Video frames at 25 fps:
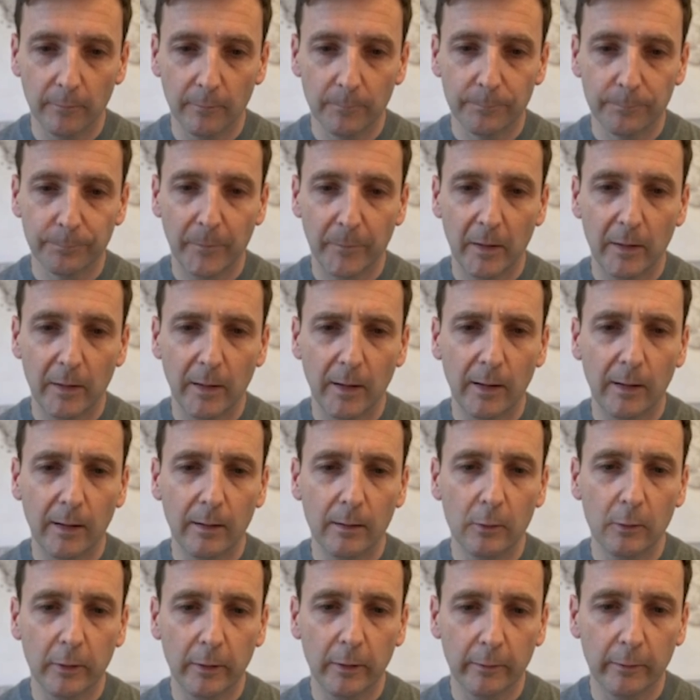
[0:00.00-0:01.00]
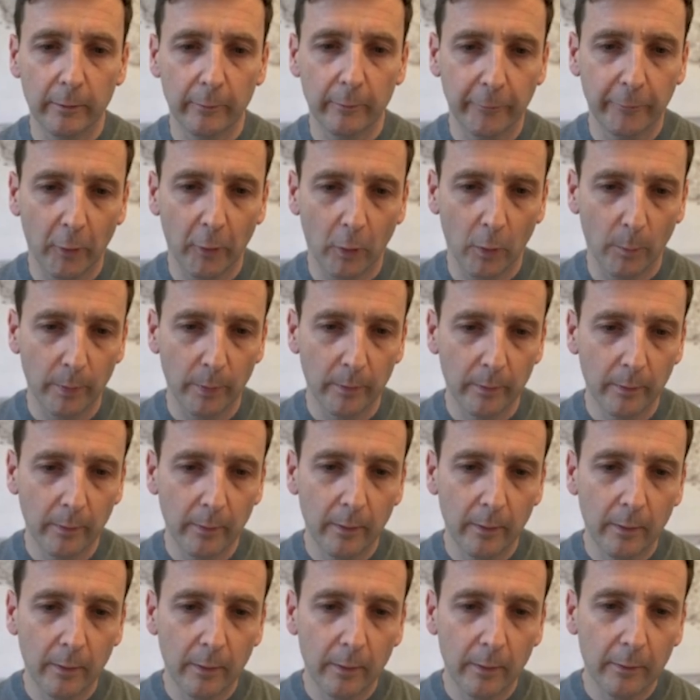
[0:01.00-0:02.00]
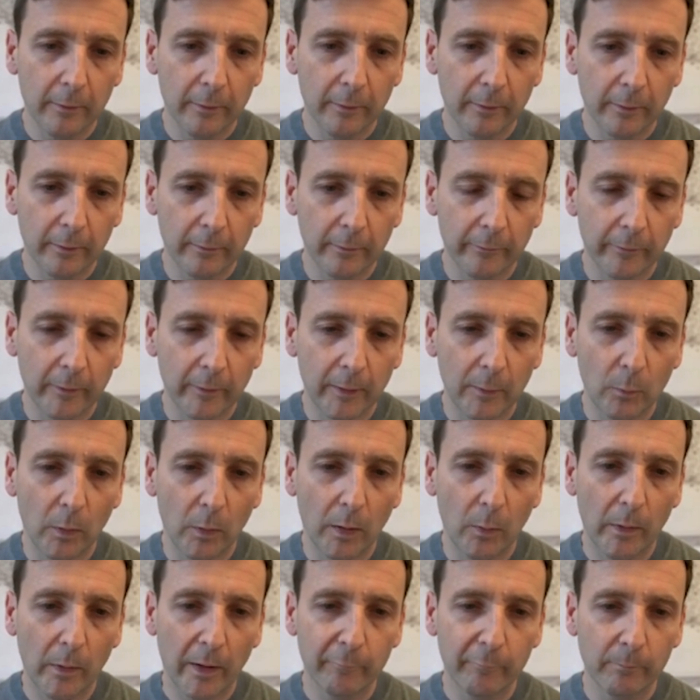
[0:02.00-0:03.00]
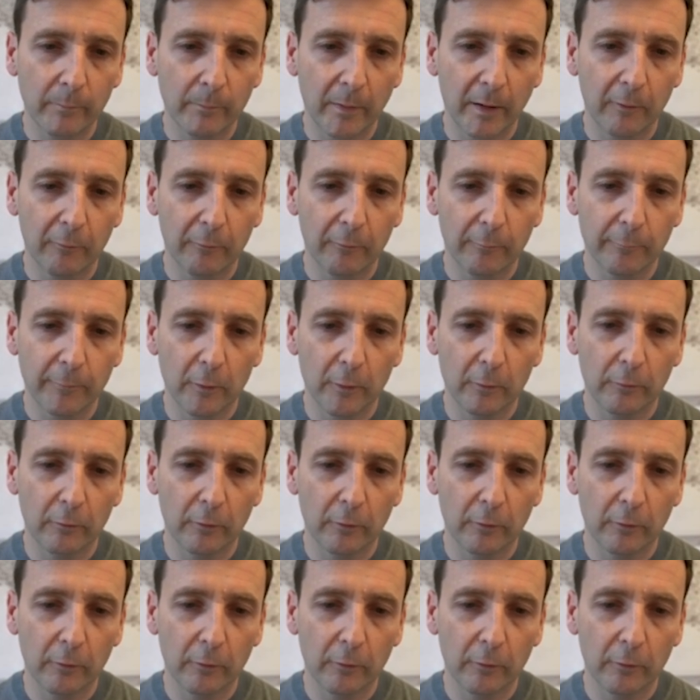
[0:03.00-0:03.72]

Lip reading: Again, looking at the top, you can see where we haven't managed to photograph